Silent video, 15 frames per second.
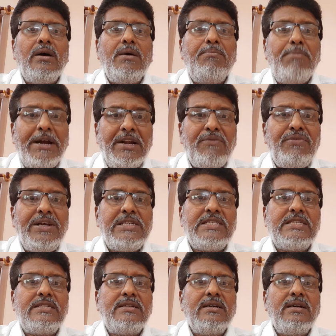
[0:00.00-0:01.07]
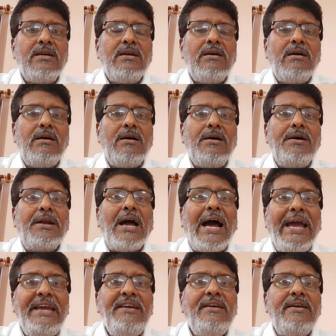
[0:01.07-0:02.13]
benefits or
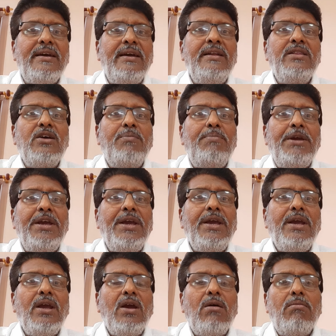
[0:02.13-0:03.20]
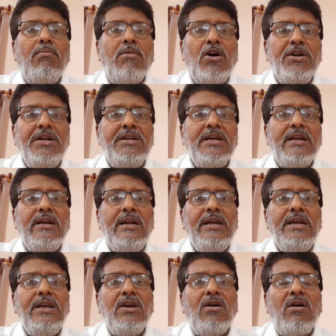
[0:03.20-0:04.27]
hike in the pay
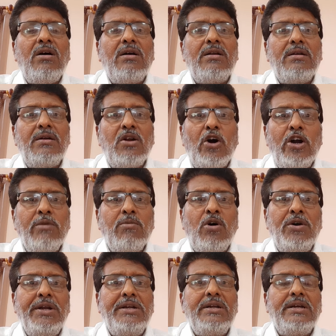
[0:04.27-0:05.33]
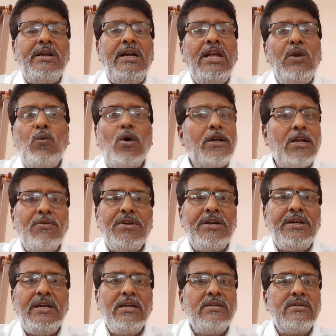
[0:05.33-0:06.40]
monetarily or non-monetarily, whatever
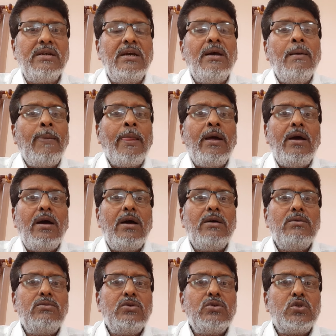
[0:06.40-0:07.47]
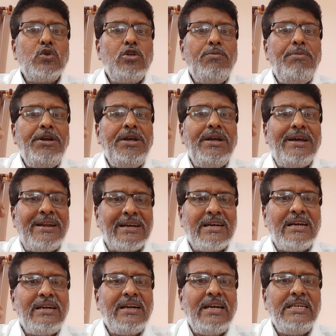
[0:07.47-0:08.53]
it is, should be
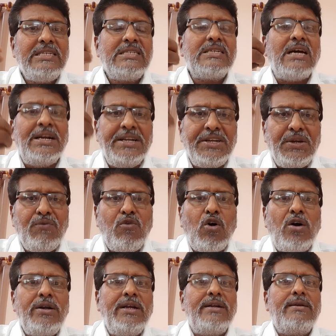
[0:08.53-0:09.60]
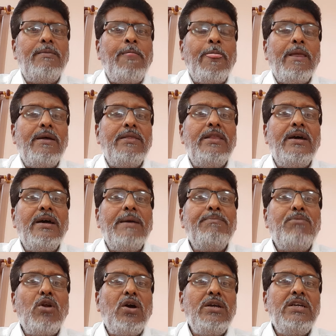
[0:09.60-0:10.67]
recognized and rewarded the
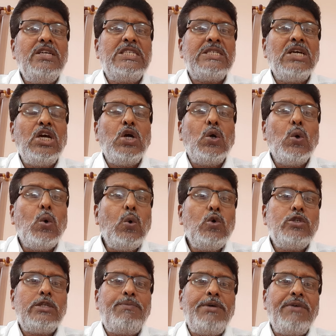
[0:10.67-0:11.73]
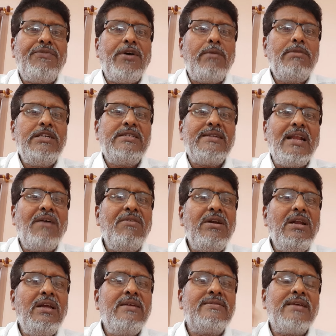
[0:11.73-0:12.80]
employees whose performance
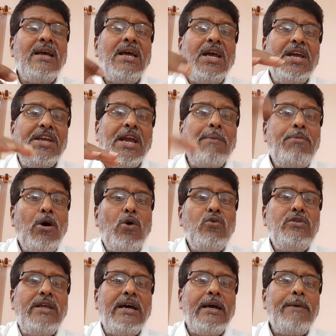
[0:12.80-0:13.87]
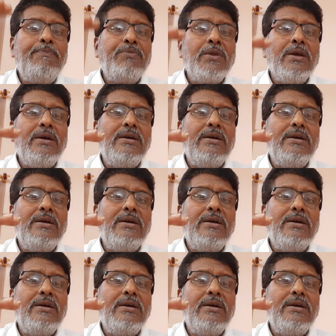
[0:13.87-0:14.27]
level is above the